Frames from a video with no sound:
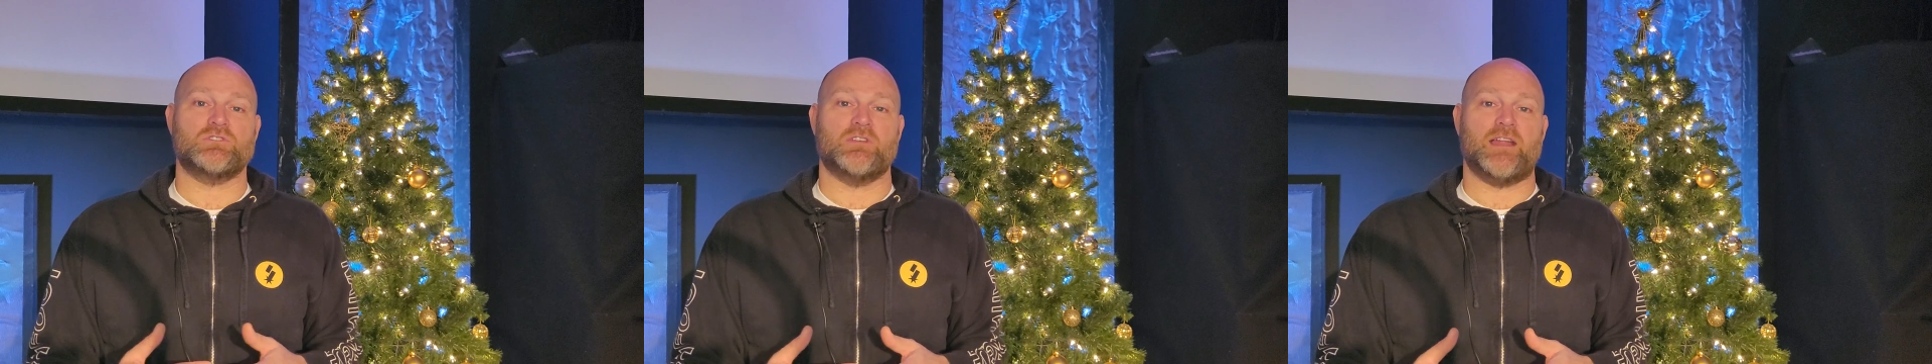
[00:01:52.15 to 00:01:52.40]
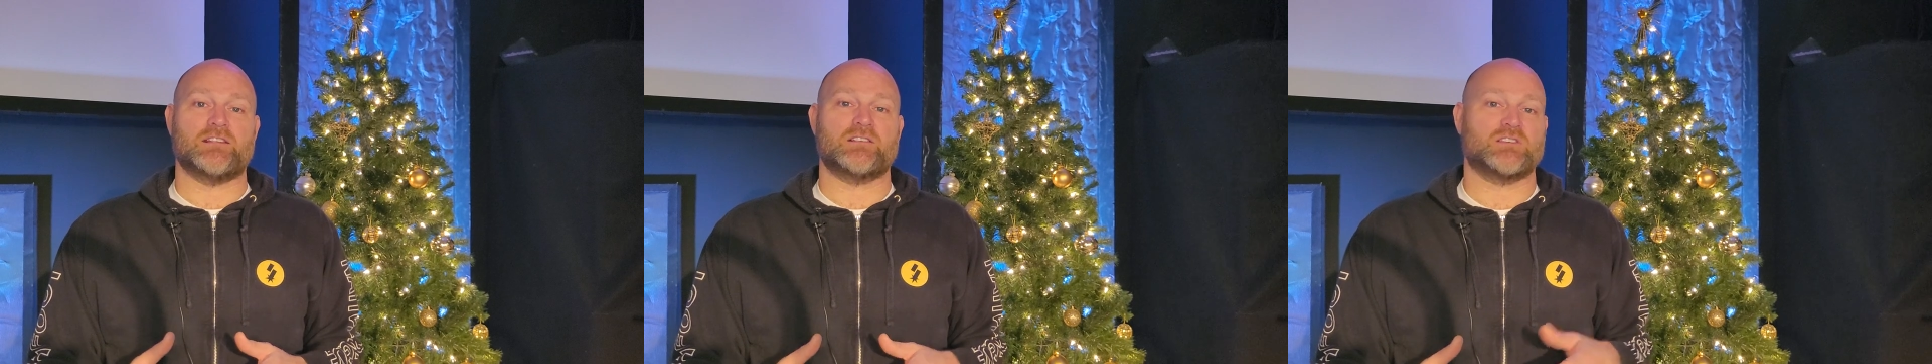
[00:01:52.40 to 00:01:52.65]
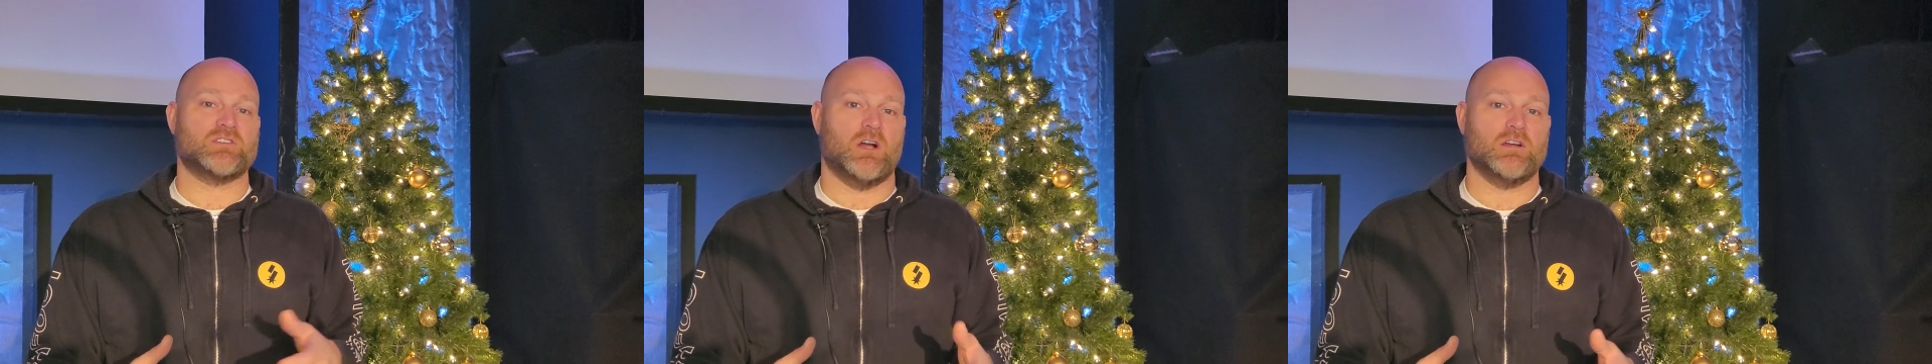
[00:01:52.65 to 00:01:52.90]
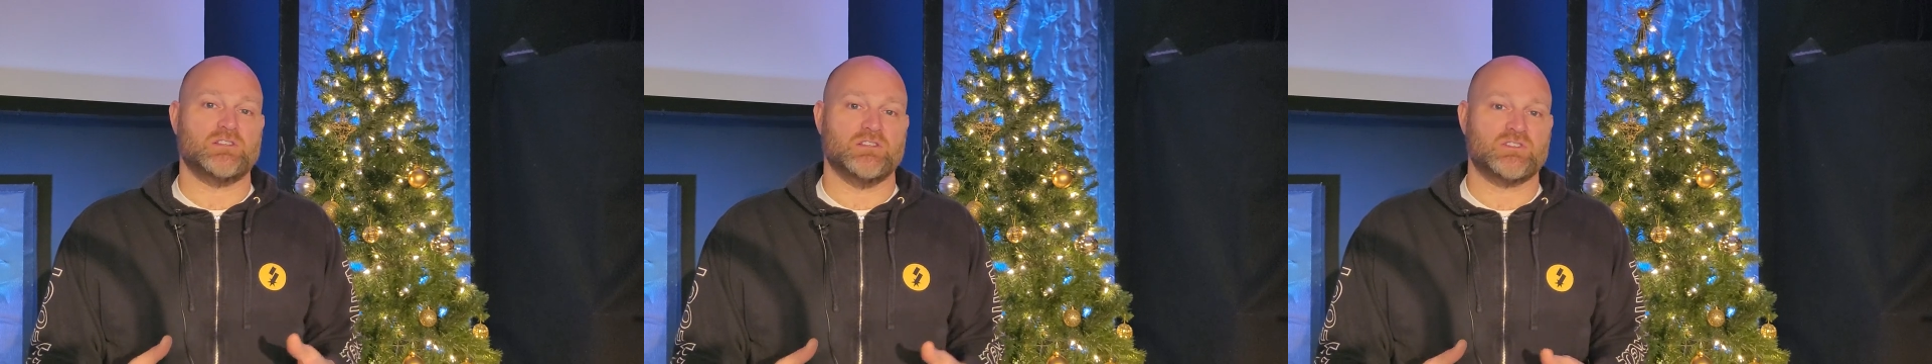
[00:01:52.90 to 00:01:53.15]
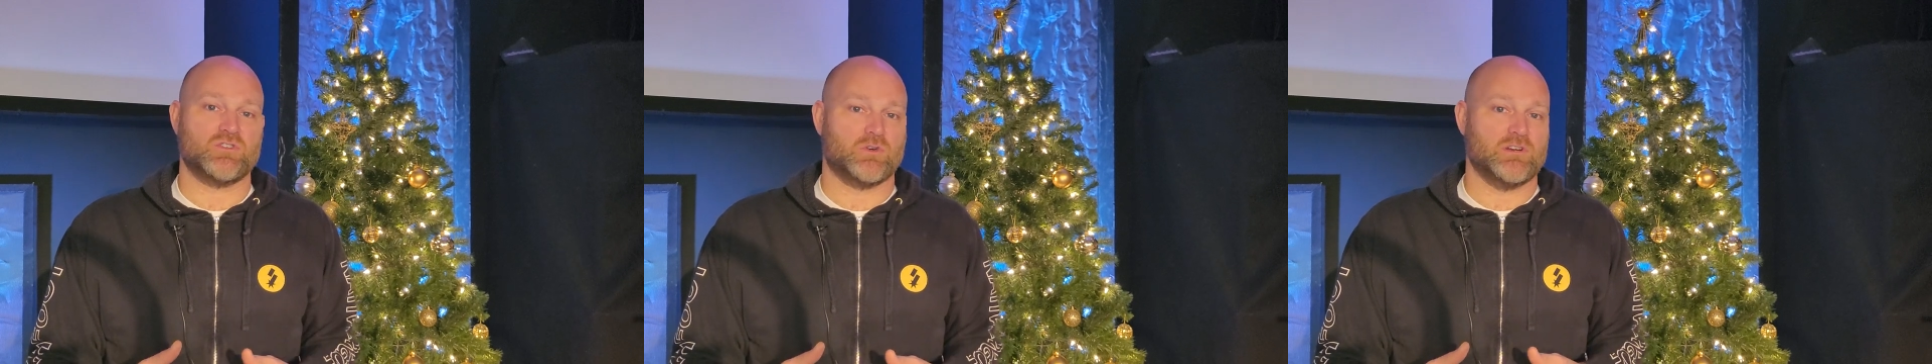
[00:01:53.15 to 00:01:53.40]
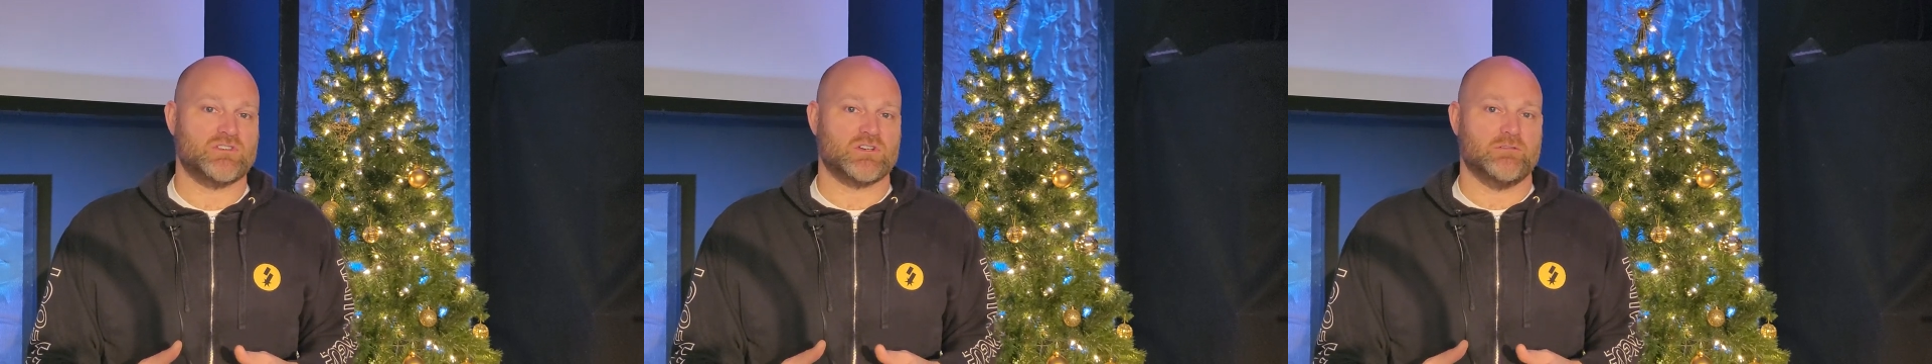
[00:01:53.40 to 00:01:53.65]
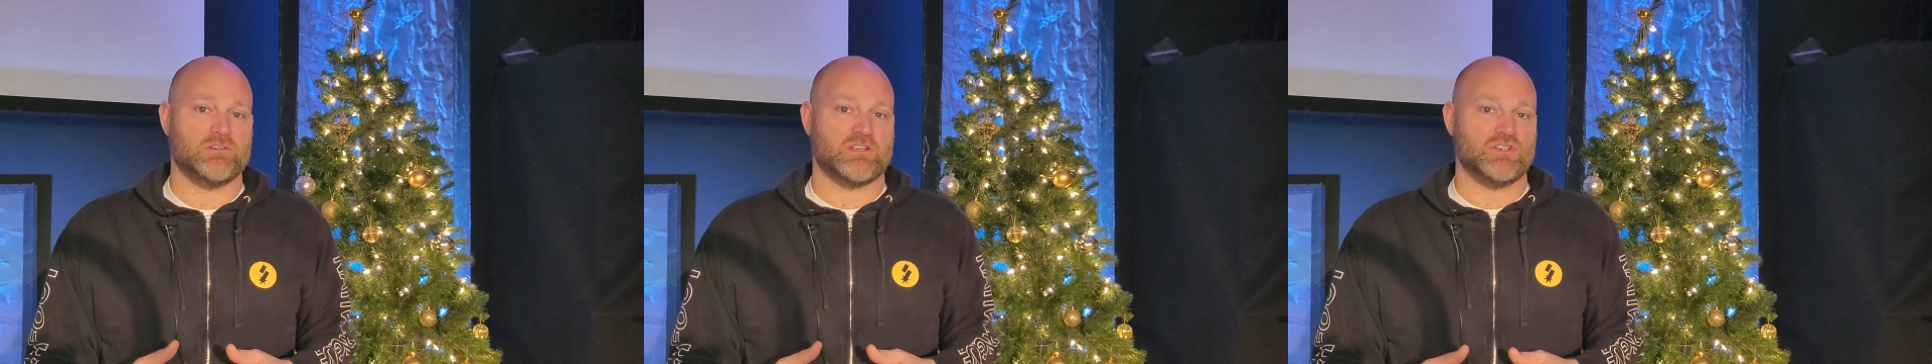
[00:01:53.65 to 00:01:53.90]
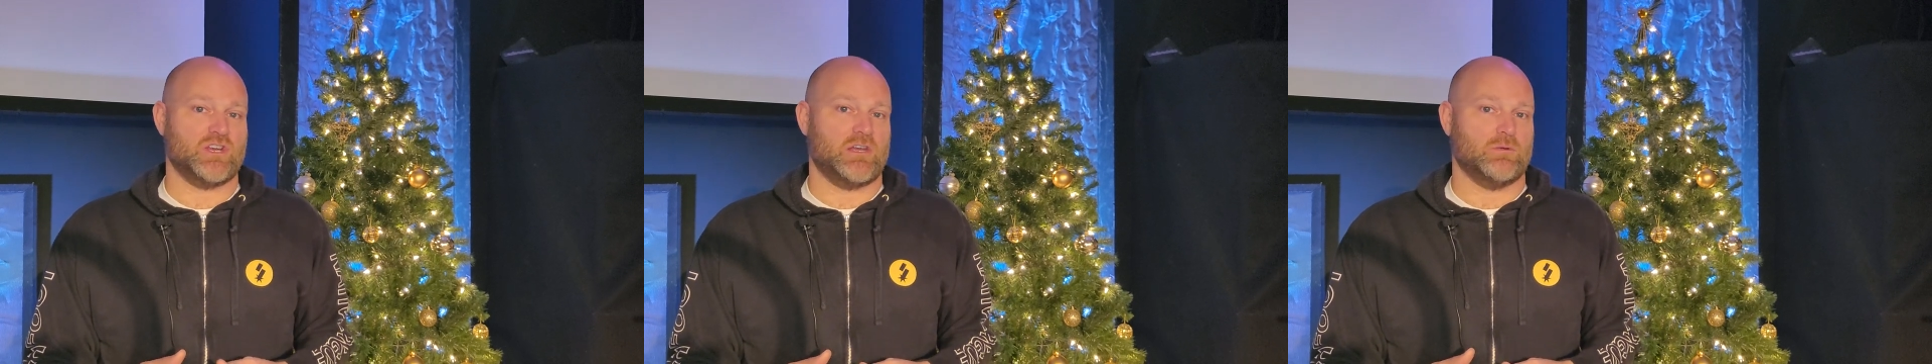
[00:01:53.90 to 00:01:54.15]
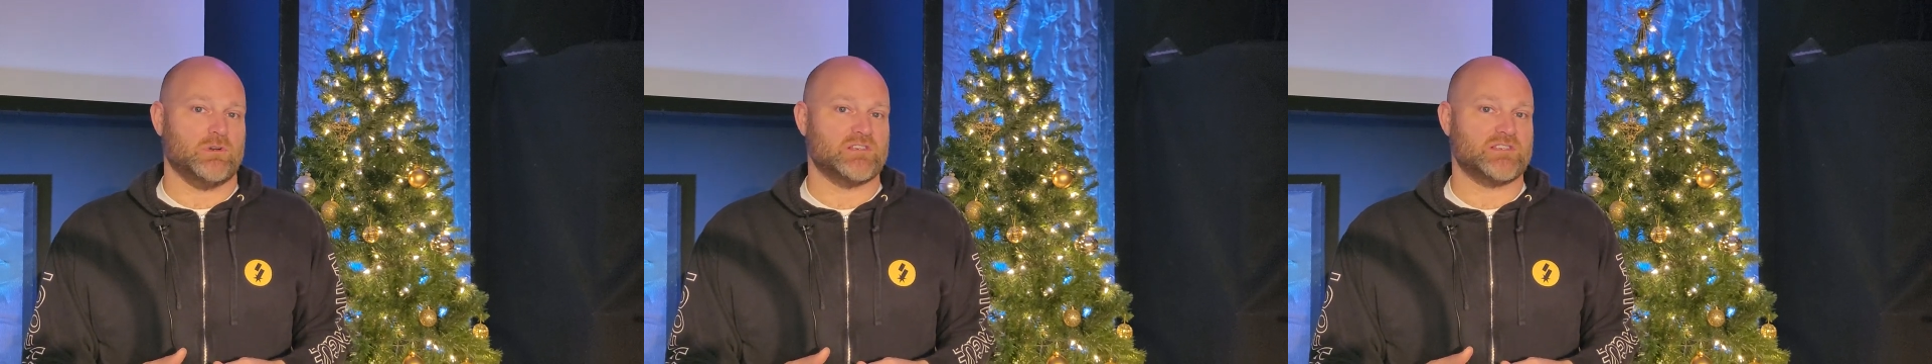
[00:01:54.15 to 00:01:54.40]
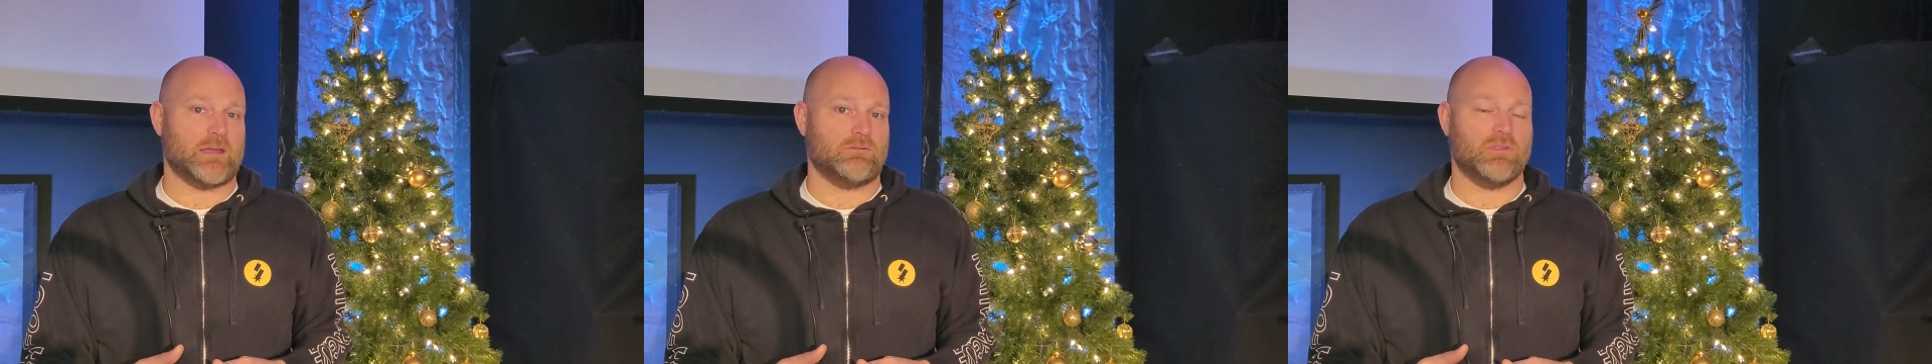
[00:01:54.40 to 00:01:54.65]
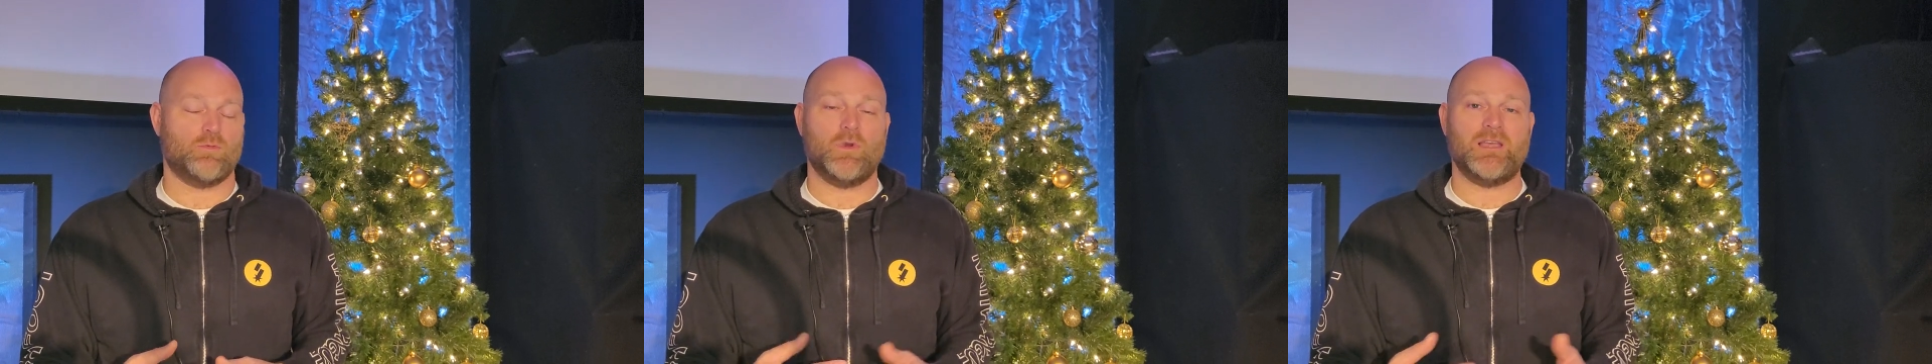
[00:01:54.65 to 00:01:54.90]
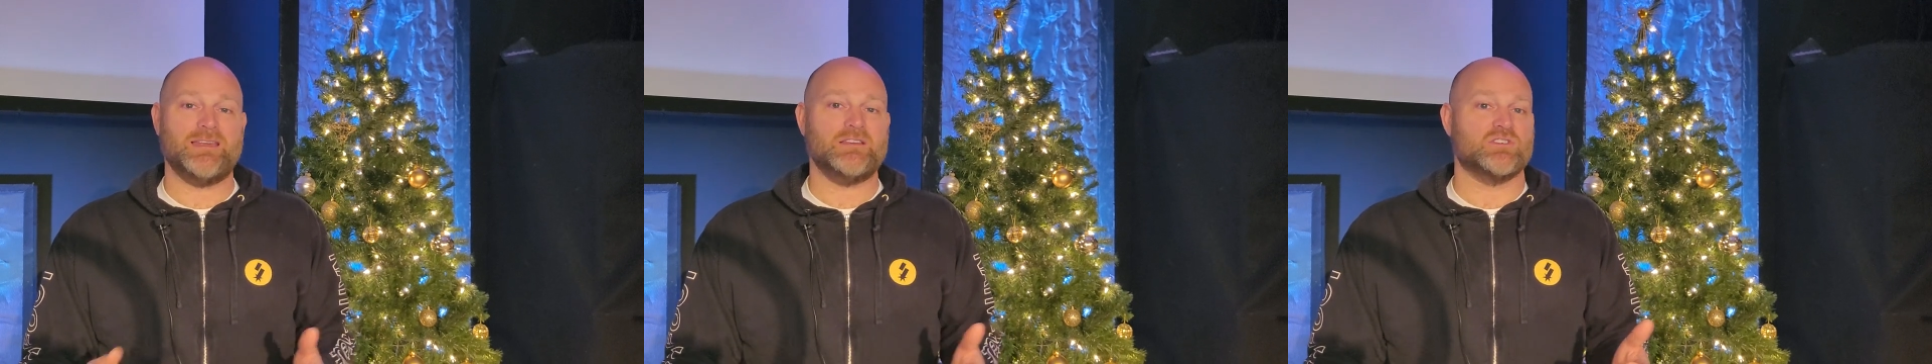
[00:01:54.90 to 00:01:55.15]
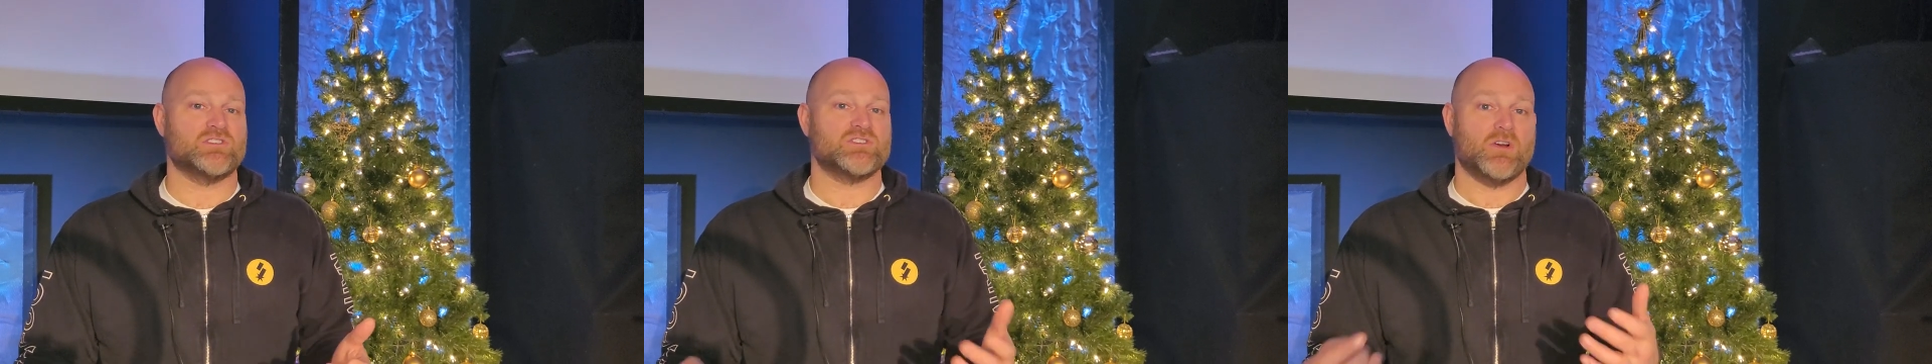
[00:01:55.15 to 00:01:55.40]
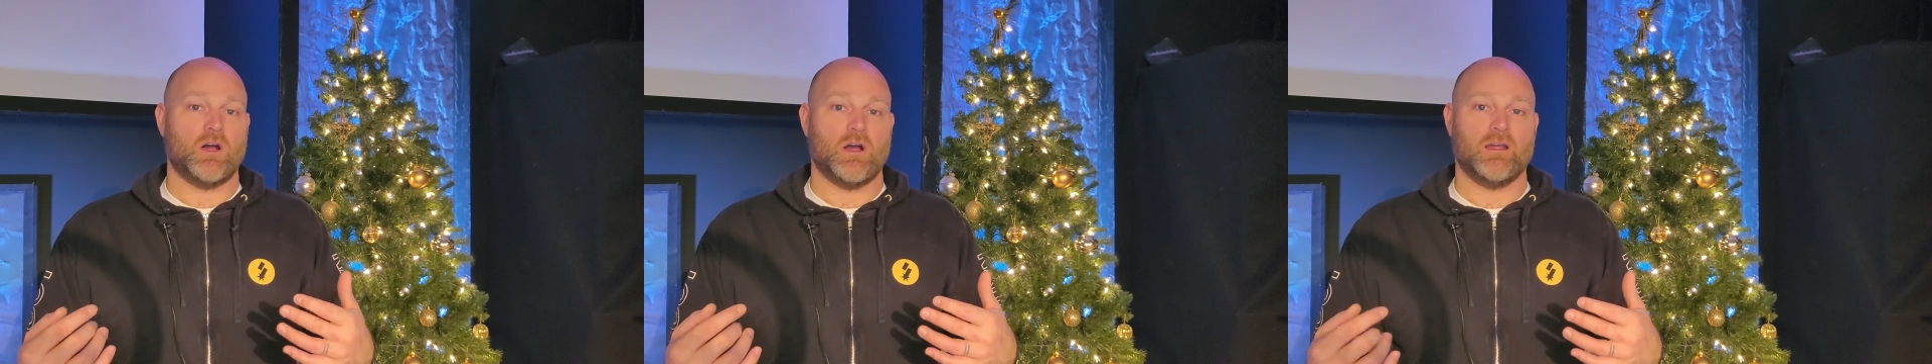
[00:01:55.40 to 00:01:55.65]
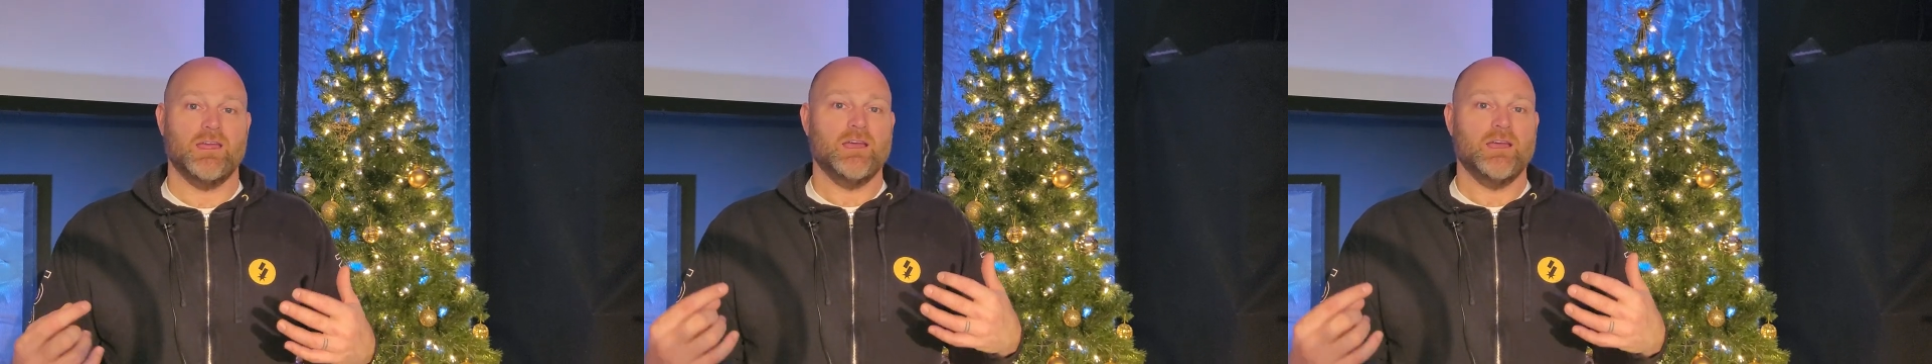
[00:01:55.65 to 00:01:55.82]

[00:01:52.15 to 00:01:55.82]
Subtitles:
So that is a Songs and Stories service on January 7th. We need your song